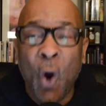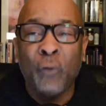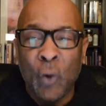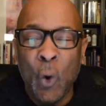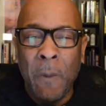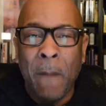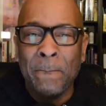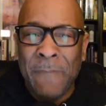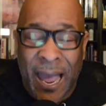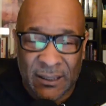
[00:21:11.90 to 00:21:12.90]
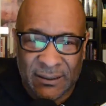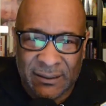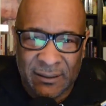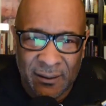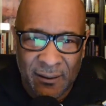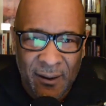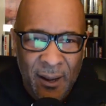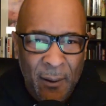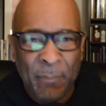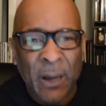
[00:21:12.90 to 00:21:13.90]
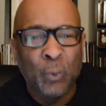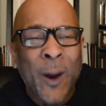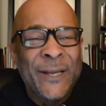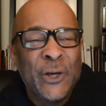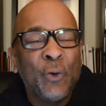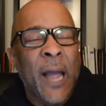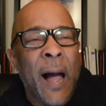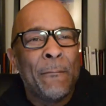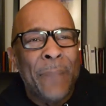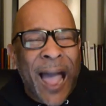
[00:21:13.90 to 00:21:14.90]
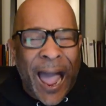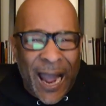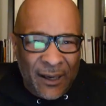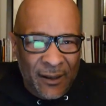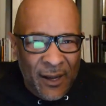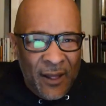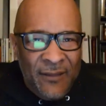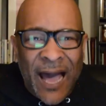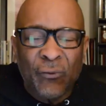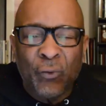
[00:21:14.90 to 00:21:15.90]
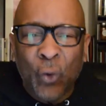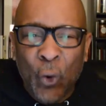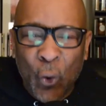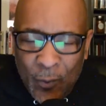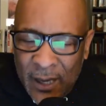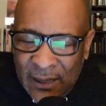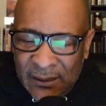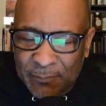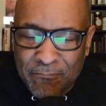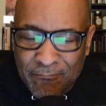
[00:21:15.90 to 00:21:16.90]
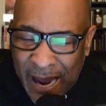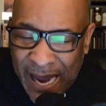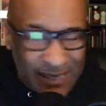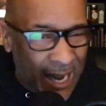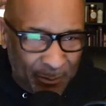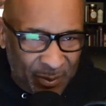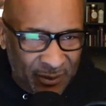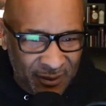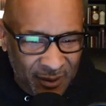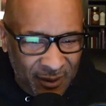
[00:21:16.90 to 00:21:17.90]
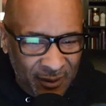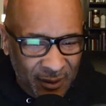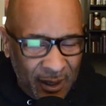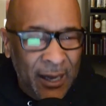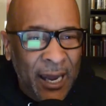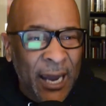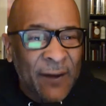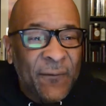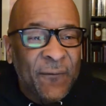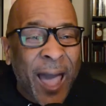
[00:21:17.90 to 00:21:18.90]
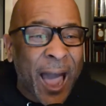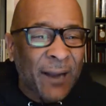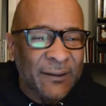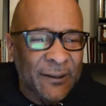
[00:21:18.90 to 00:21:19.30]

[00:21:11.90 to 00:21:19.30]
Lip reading: room a mess, but when you come back, that room is made up. In fact,